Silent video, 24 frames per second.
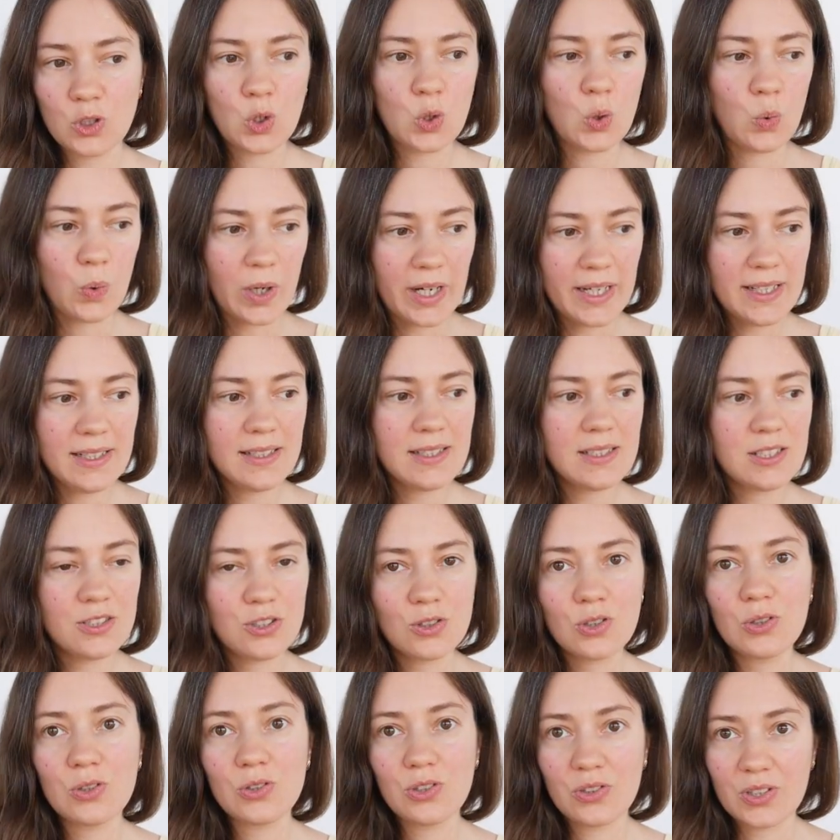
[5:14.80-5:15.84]
quite
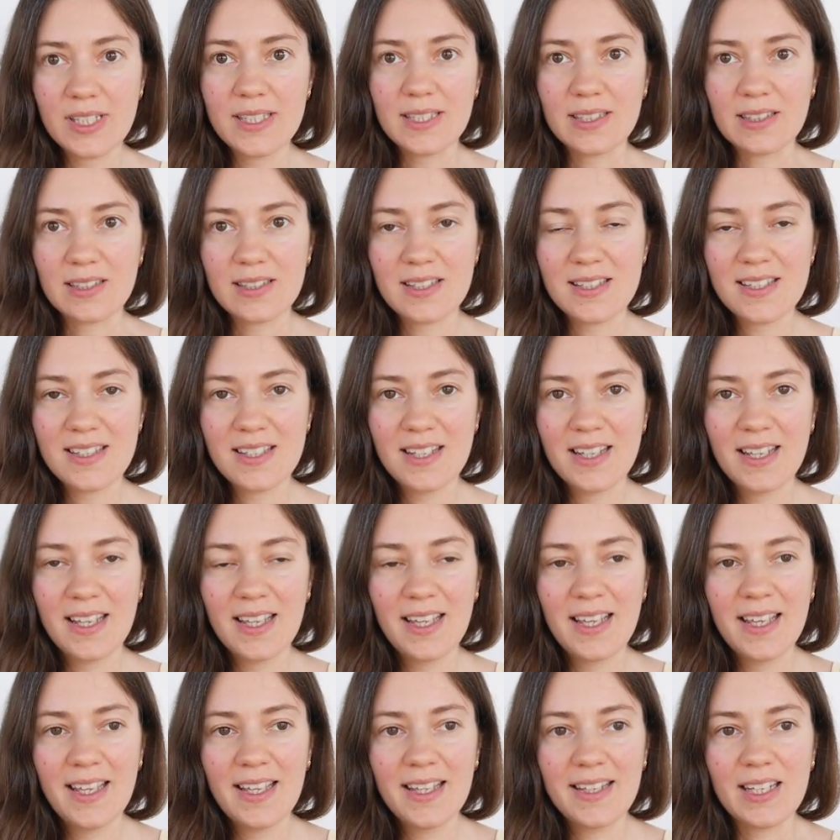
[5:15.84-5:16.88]
strong reasons
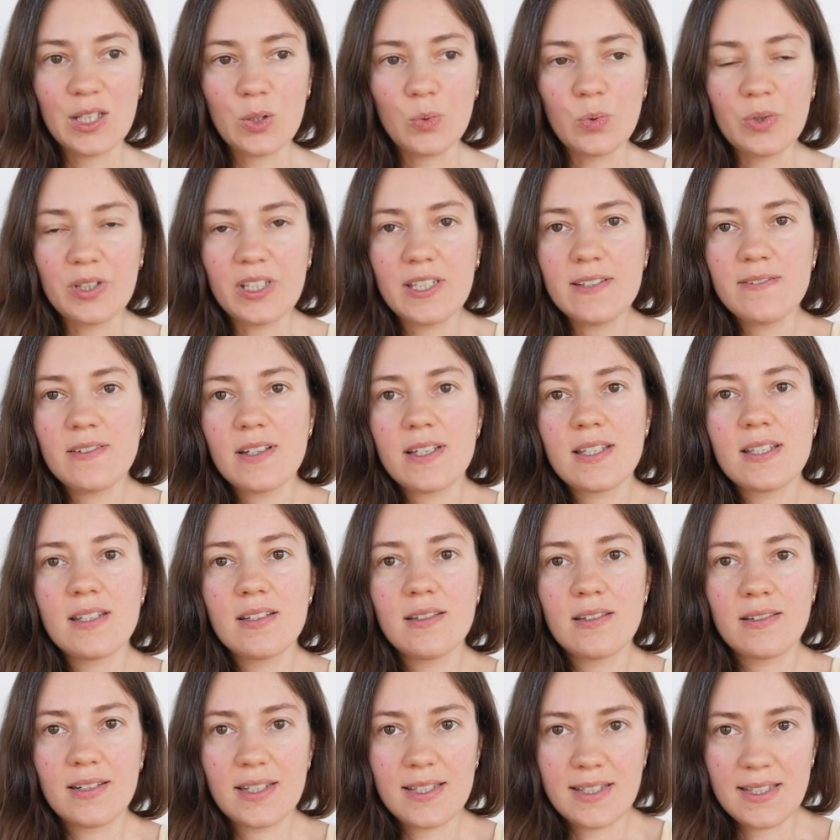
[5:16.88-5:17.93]
that will give us
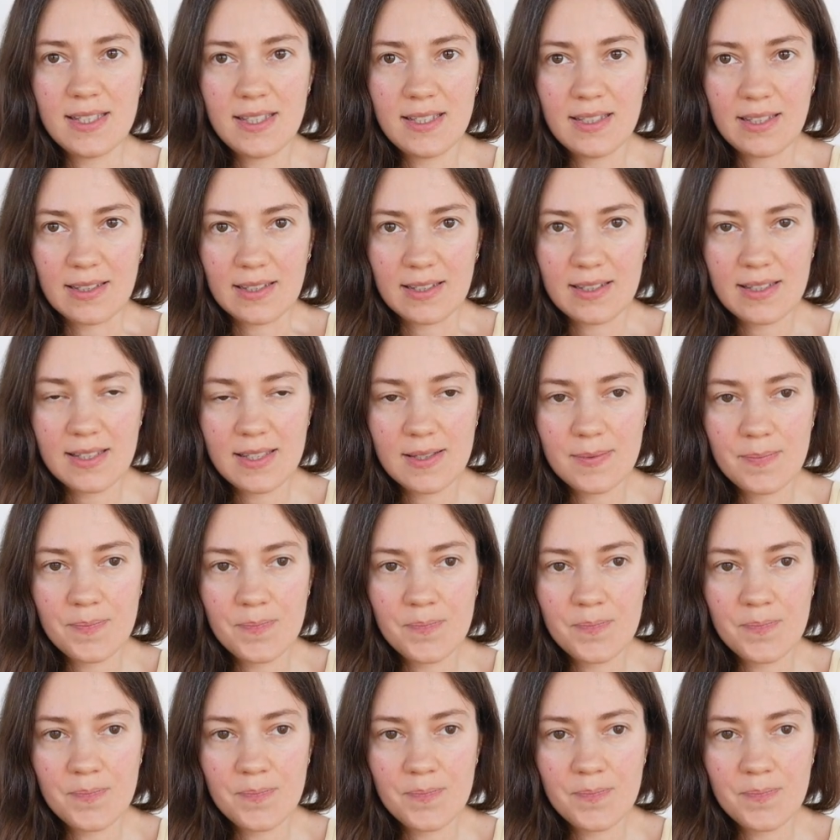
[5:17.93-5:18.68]
resistance